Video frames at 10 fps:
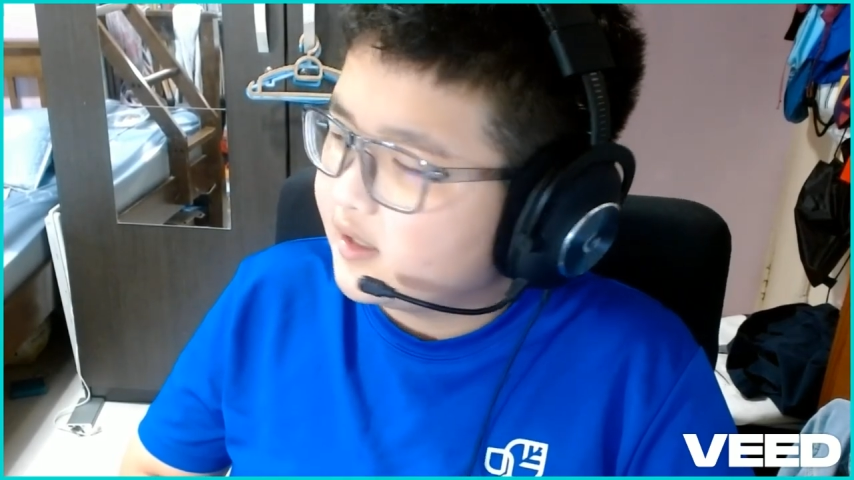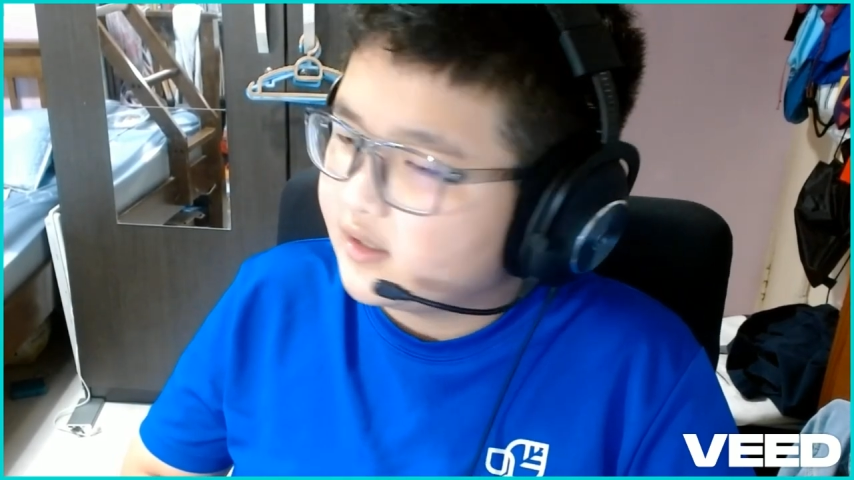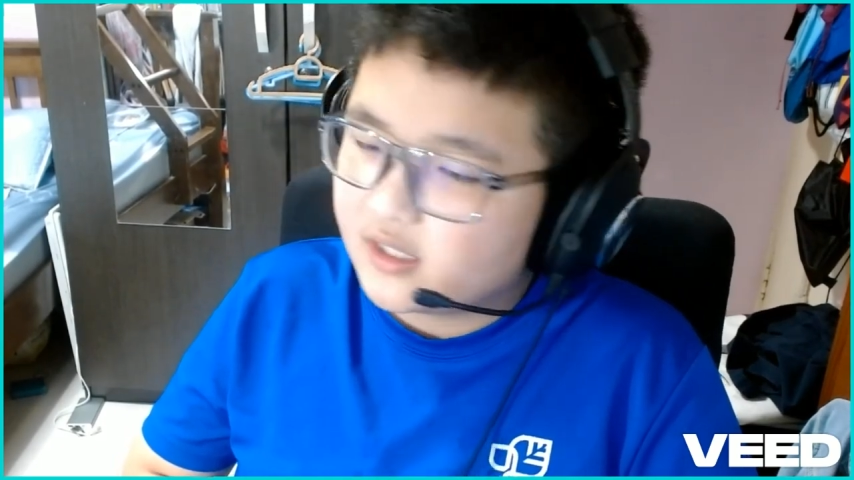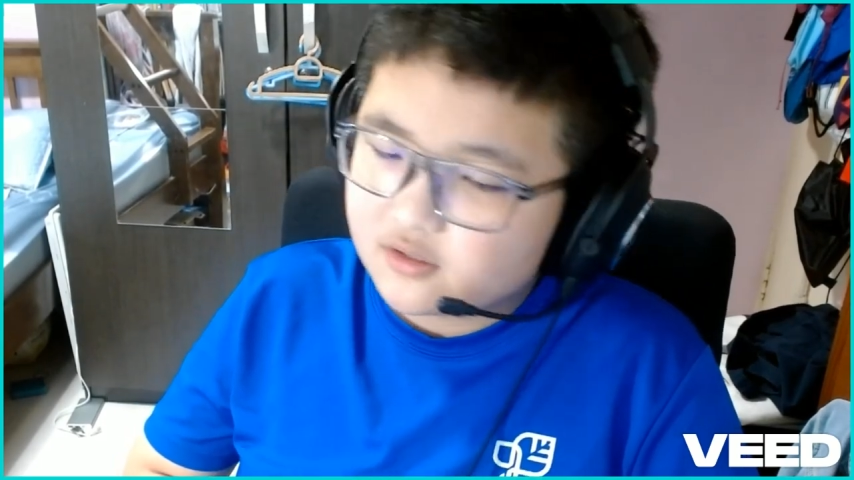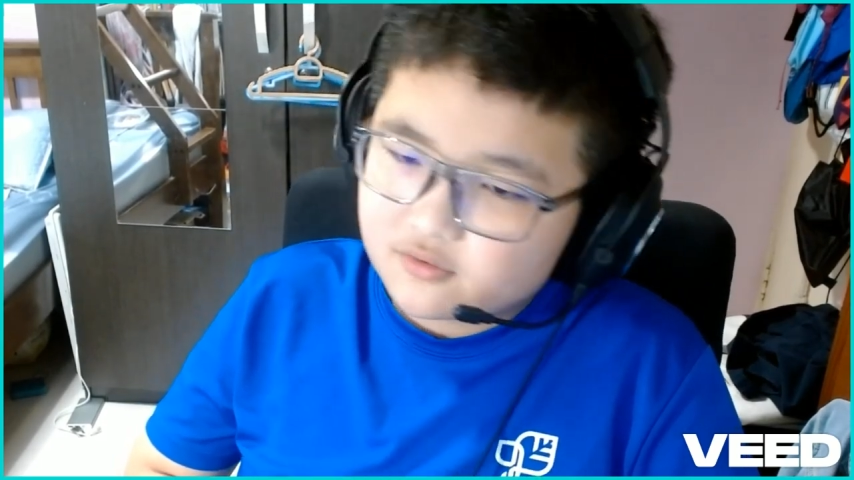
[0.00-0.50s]

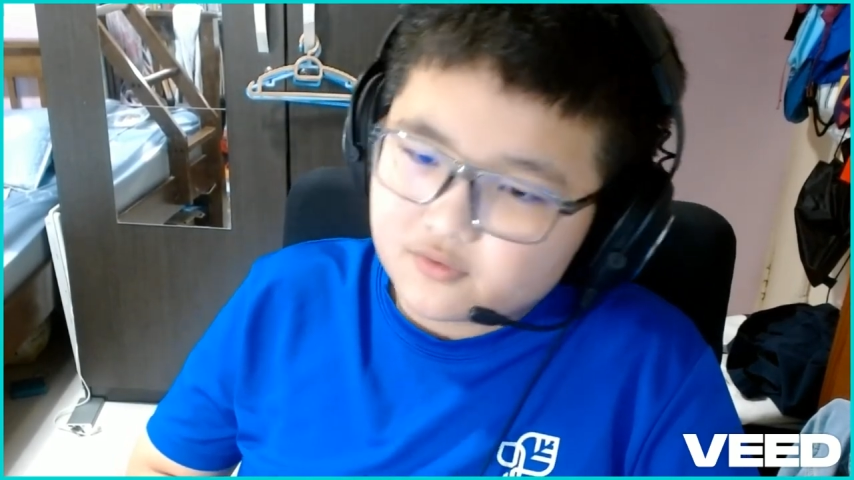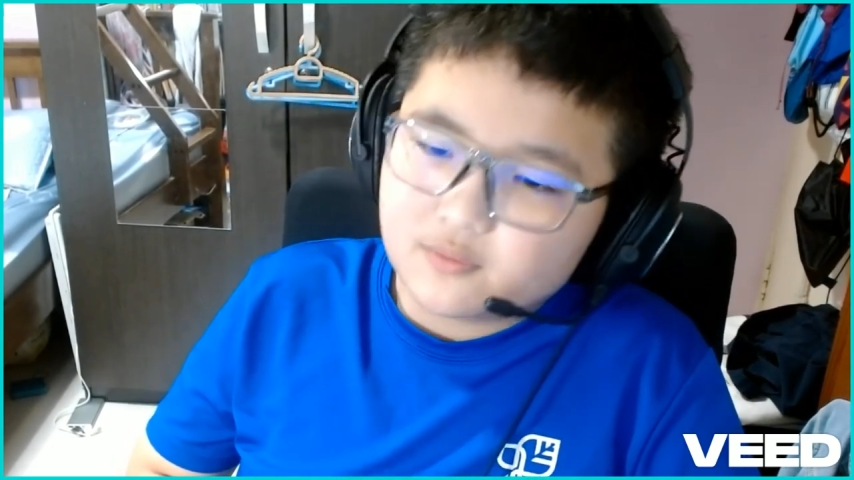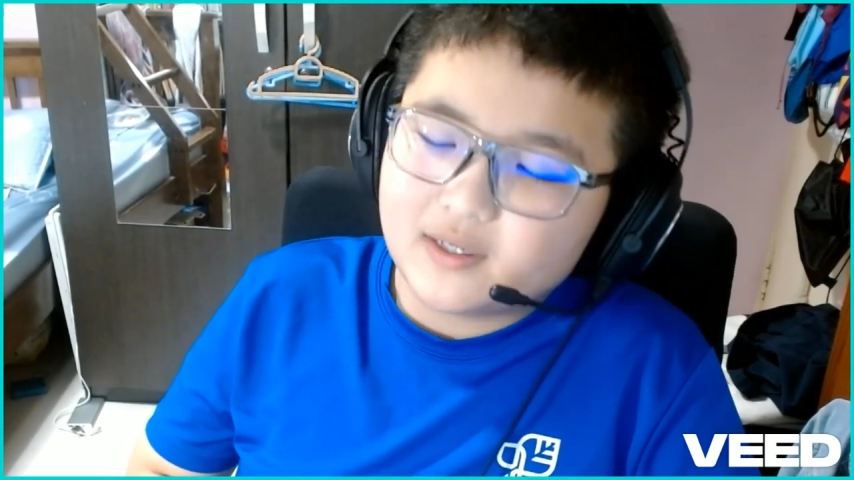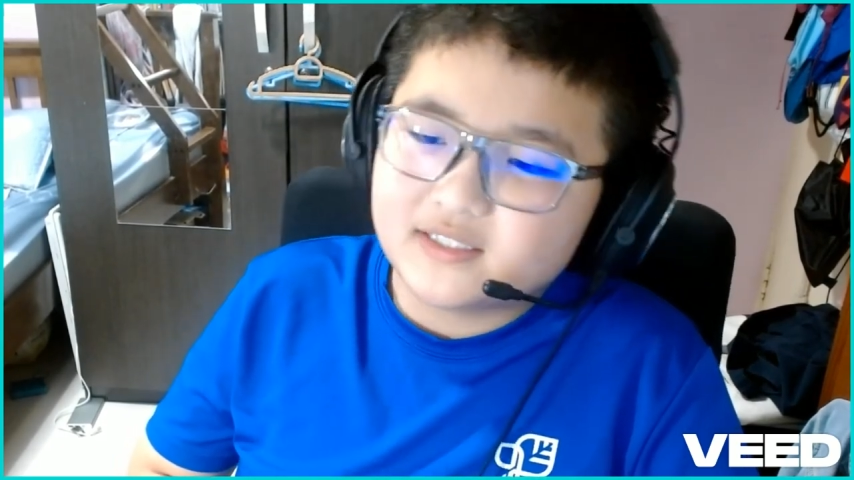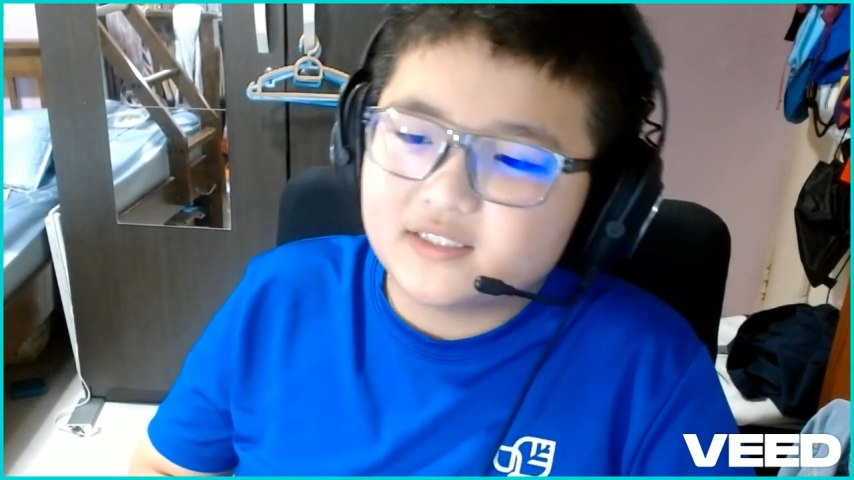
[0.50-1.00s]
Thank you for
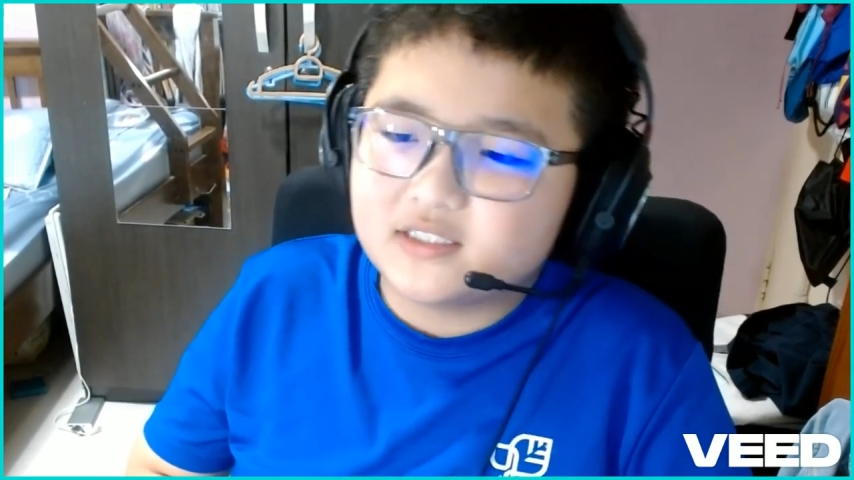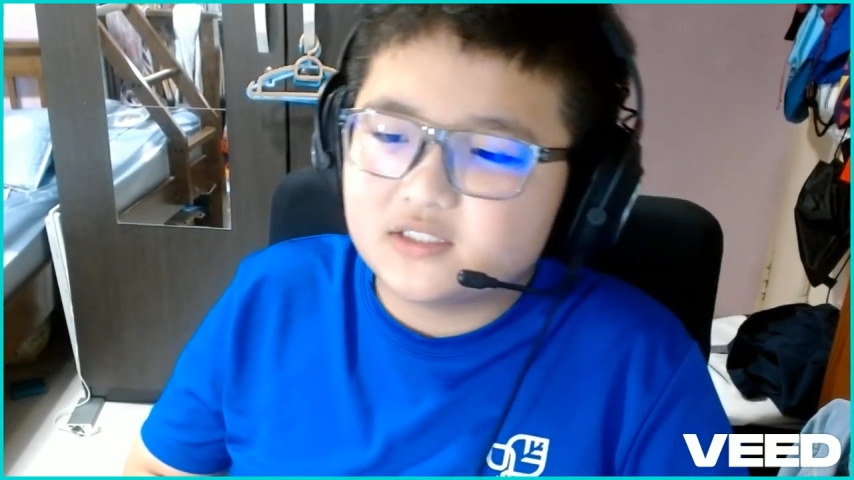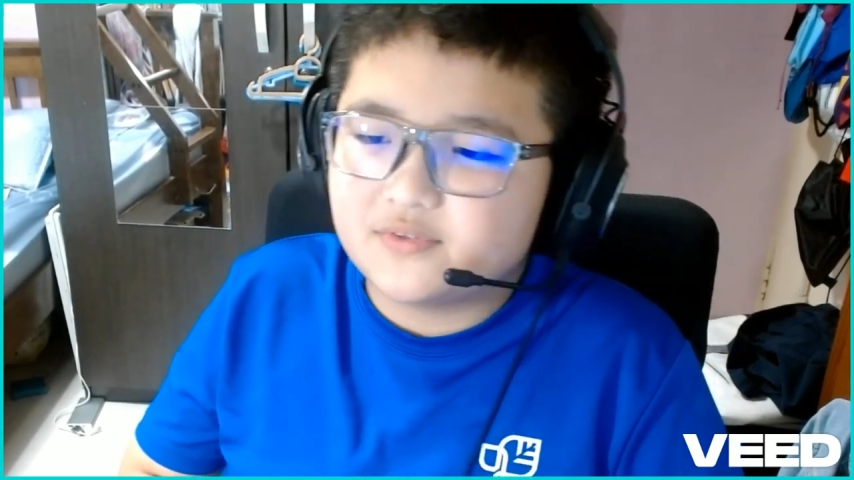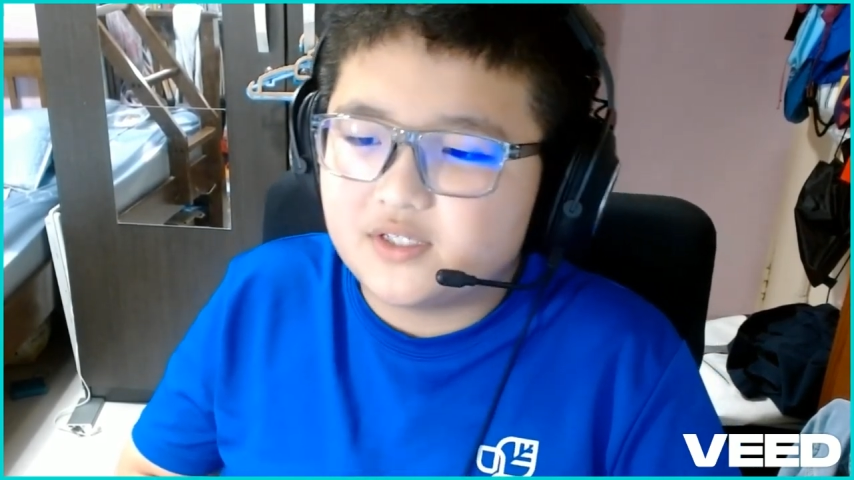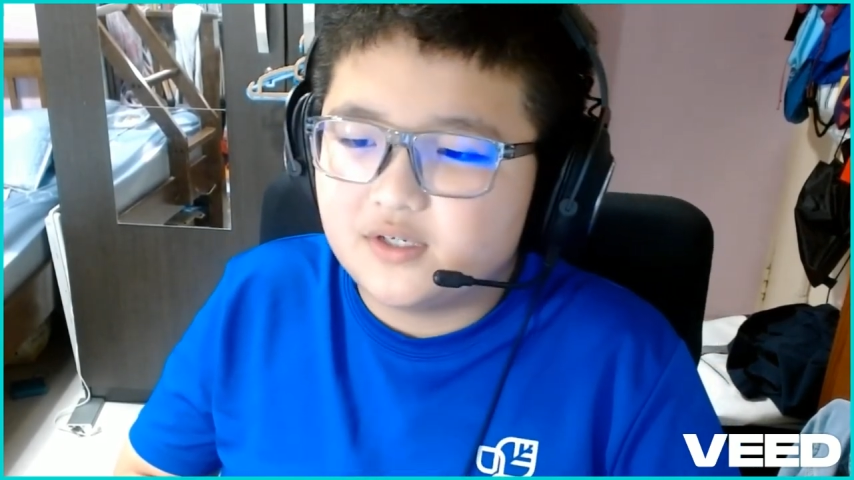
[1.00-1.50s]
watching this
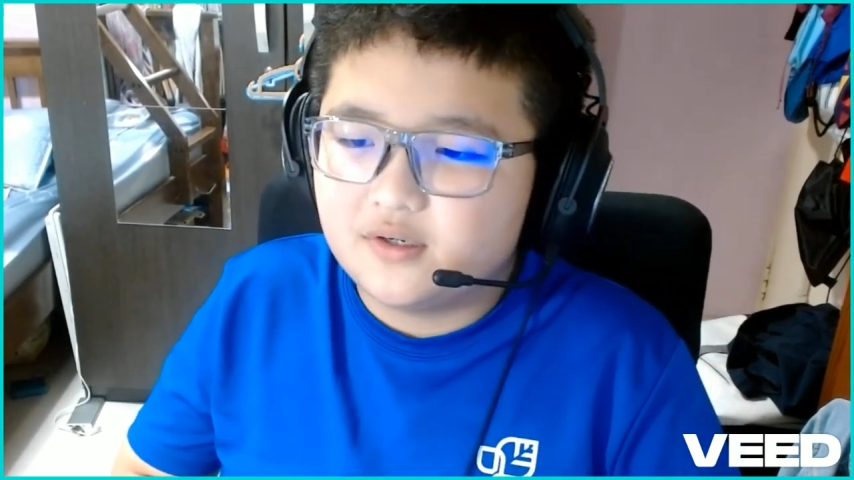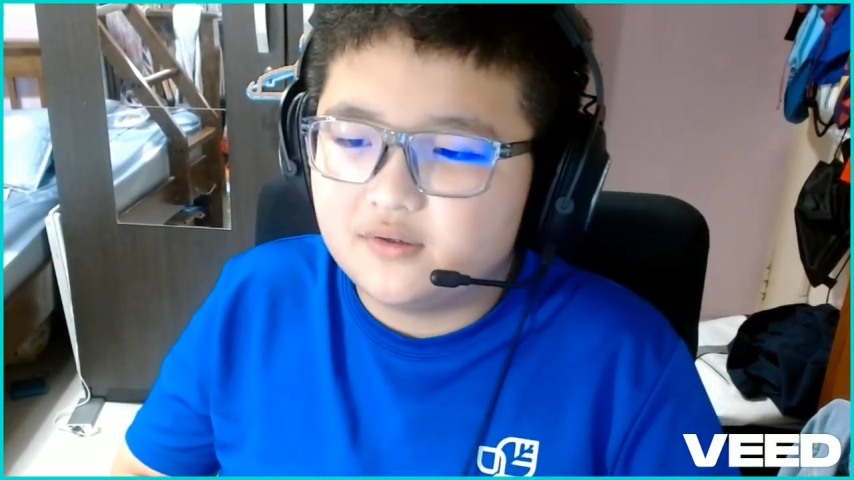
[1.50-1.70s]
video.